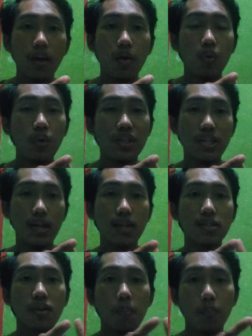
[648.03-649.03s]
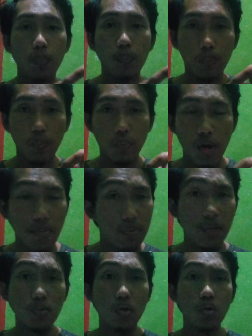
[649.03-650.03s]
which is
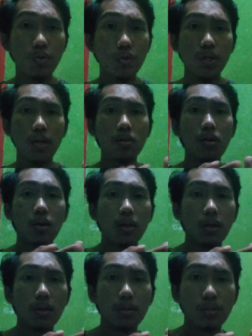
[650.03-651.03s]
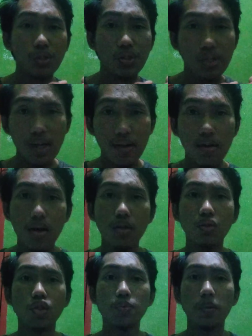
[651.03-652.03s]
problem solution, general
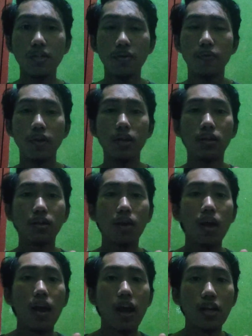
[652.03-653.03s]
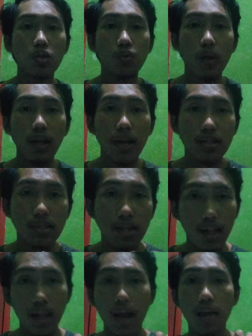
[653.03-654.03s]
to specific, as well as
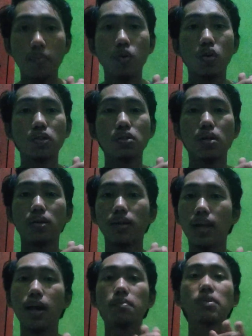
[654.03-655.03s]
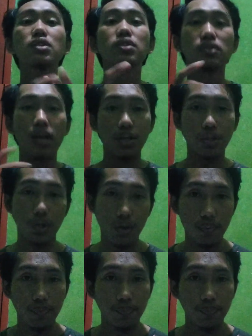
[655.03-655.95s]
claim counterclaim structure.